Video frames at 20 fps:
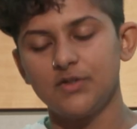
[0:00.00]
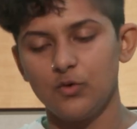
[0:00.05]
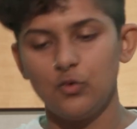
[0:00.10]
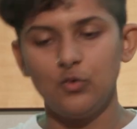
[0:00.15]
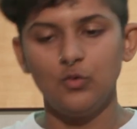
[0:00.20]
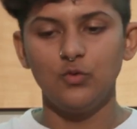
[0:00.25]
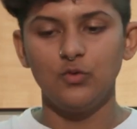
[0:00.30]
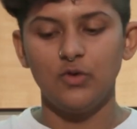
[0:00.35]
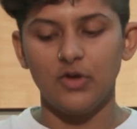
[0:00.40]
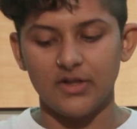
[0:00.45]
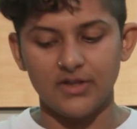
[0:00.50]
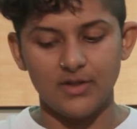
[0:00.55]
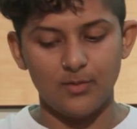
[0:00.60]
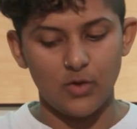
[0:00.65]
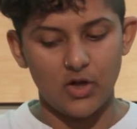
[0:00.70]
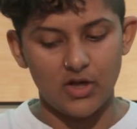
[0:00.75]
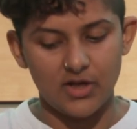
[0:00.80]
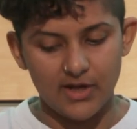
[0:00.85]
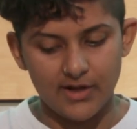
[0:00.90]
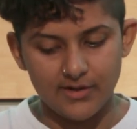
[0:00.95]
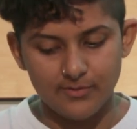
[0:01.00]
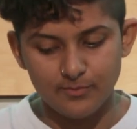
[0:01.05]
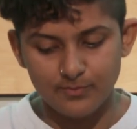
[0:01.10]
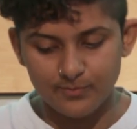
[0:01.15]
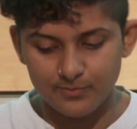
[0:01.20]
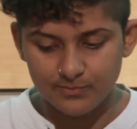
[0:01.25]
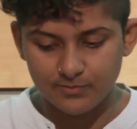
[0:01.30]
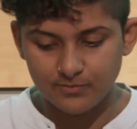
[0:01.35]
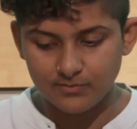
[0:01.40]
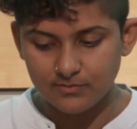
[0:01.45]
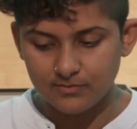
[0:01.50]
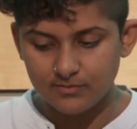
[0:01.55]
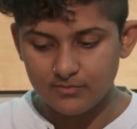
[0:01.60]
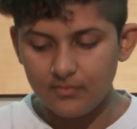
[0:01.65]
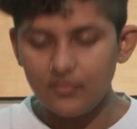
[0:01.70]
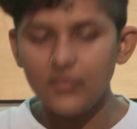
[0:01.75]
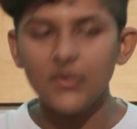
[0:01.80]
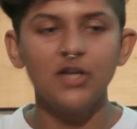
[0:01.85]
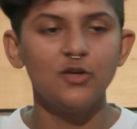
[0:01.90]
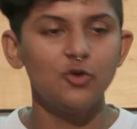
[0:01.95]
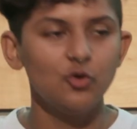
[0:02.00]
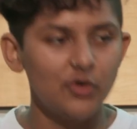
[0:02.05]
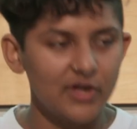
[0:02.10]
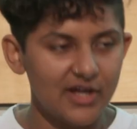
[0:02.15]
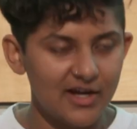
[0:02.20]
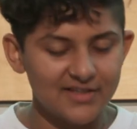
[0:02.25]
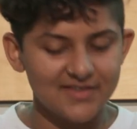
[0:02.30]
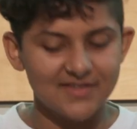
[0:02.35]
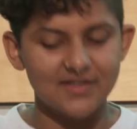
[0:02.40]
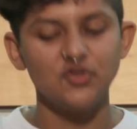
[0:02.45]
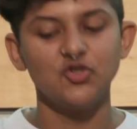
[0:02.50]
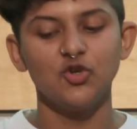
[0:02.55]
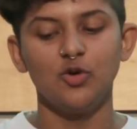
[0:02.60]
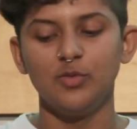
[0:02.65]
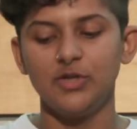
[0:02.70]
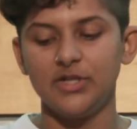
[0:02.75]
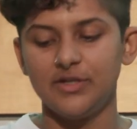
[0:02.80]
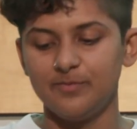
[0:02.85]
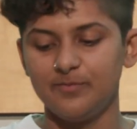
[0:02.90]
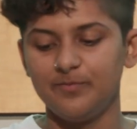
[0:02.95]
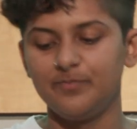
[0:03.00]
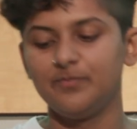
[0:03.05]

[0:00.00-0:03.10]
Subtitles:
who look at them online, including us in Germany.